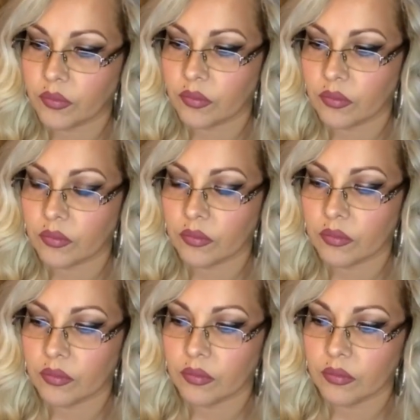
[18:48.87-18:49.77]
It's just
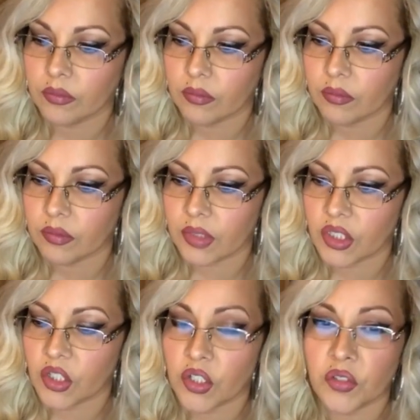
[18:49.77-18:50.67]
a flash.
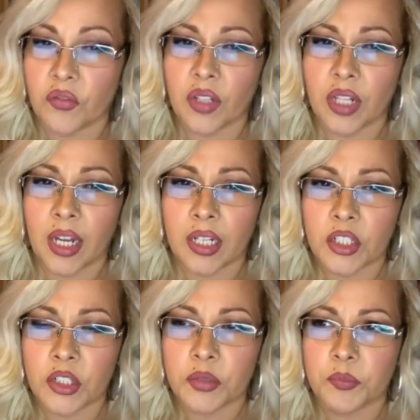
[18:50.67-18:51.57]

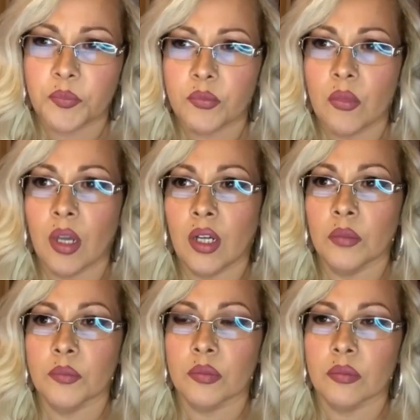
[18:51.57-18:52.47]
Actually, they
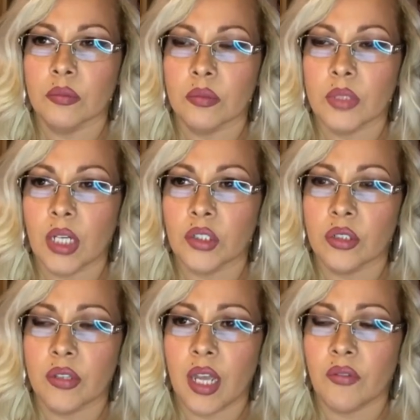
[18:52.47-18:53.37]
have a
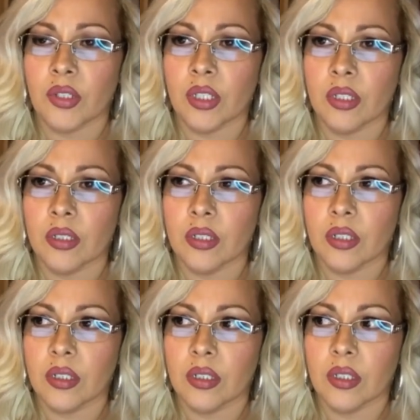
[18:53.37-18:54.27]
light post
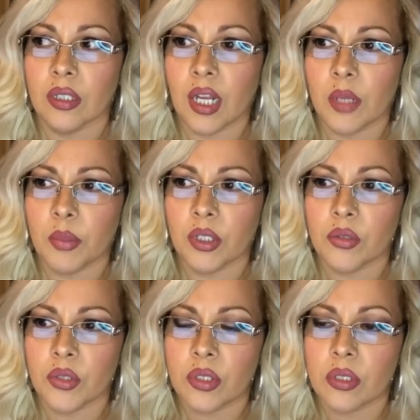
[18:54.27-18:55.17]

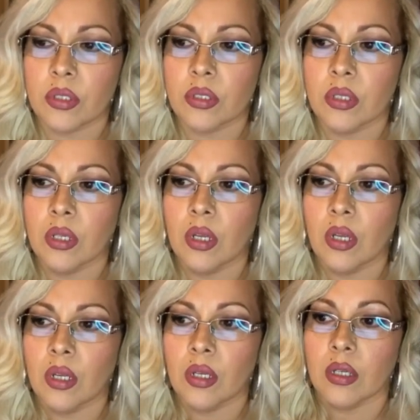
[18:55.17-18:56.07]
next
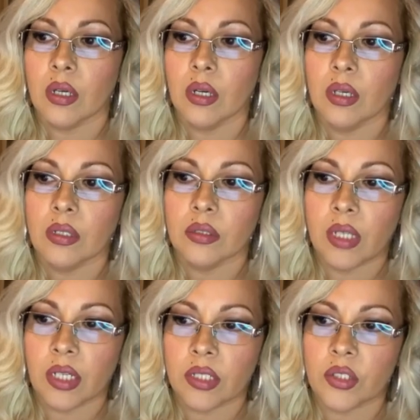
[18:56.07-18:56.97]
to the
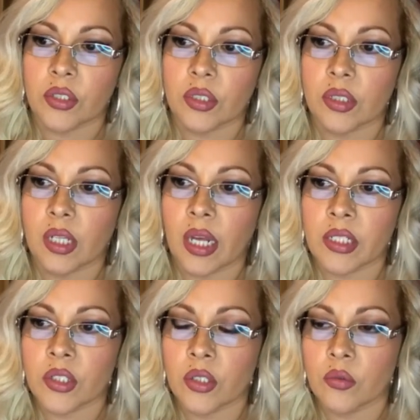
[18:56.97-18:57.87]
guidestones,
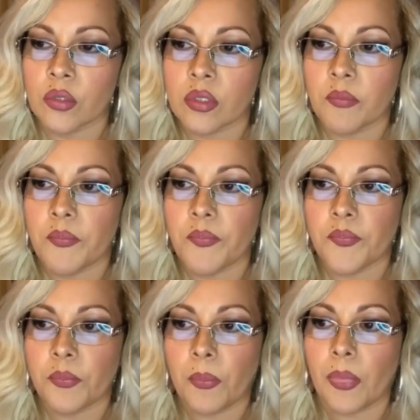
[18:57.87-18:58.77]
and it's weird
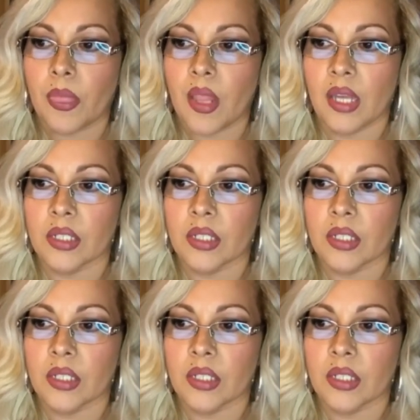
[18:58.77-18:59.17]
because